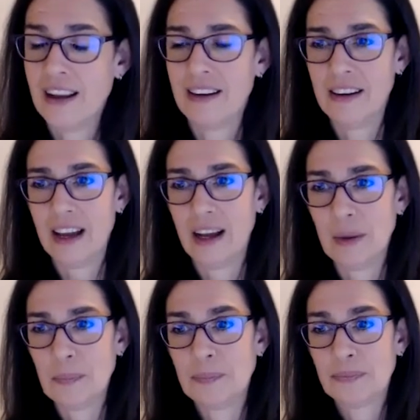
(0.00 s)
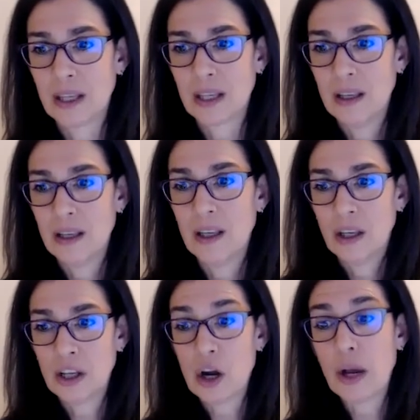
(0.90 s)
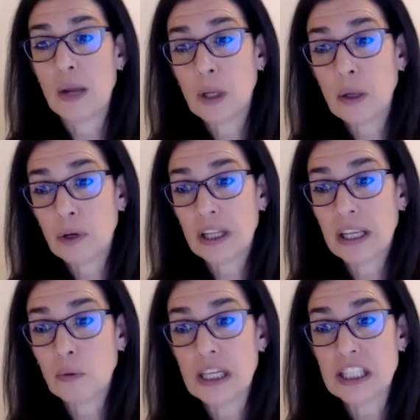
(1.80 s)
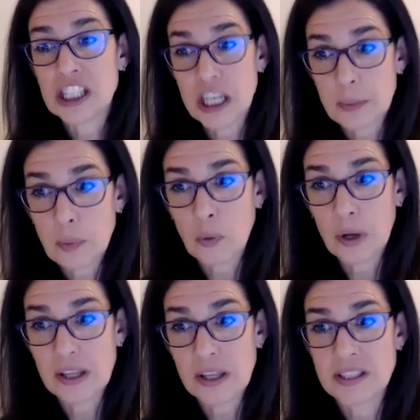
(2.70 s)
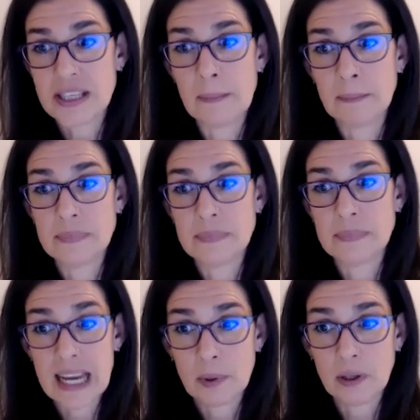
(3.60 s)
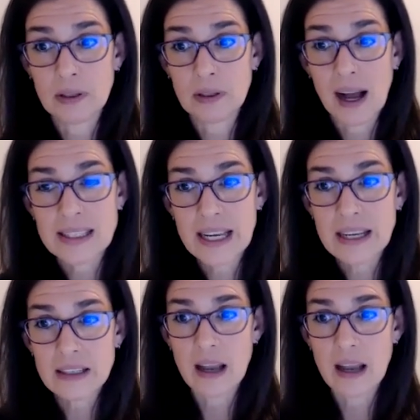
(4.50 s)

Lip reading: And, and we ship with some sample content